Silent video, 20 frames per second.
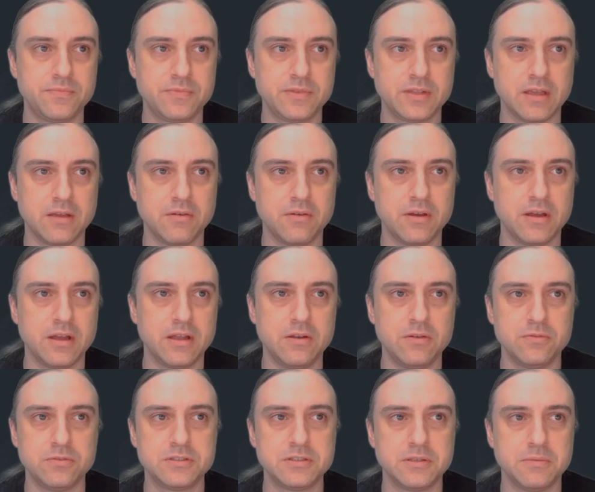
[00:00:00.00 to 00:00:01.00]
Now, I
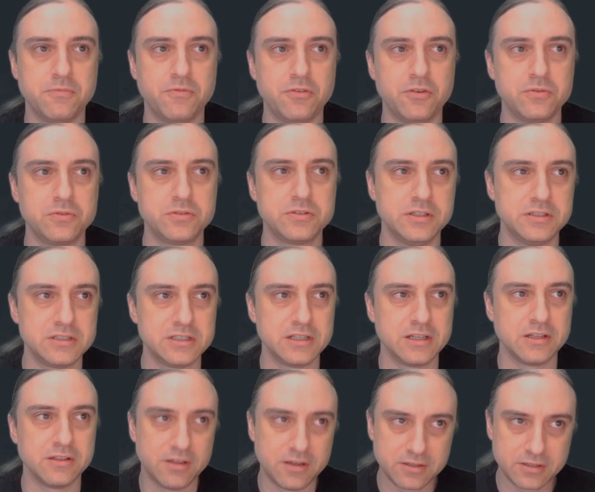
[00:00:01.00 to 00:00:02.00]
know some folks
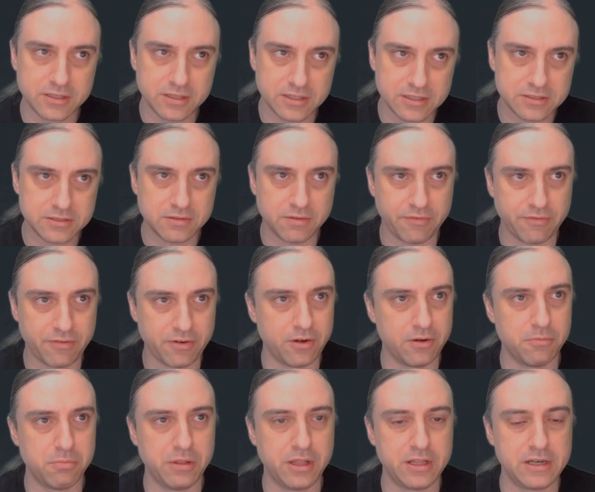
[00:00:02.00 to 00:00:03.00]
listening along to this have
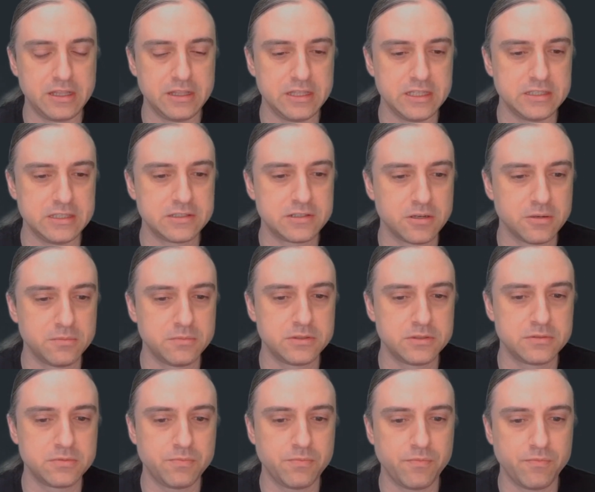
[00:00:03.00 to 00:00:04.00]
heard plenty of these
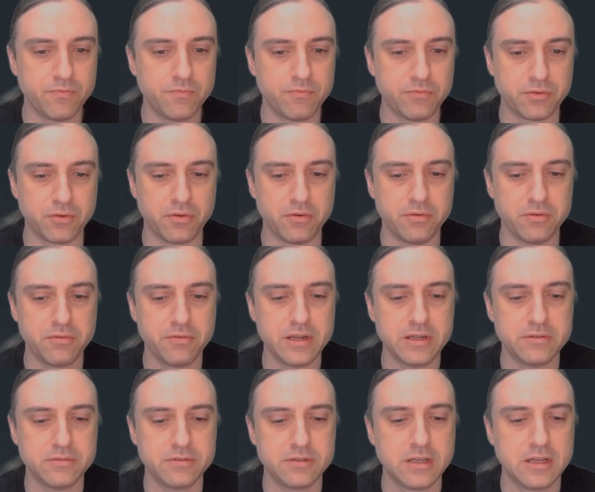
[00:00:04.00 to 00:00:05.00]
terms thrown
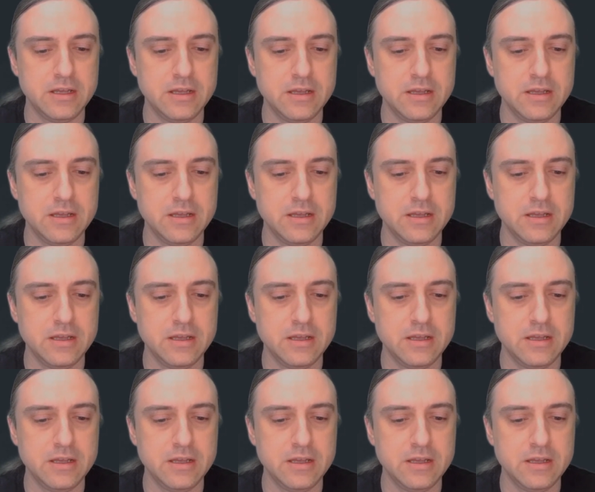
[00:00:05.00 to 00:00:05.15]
around.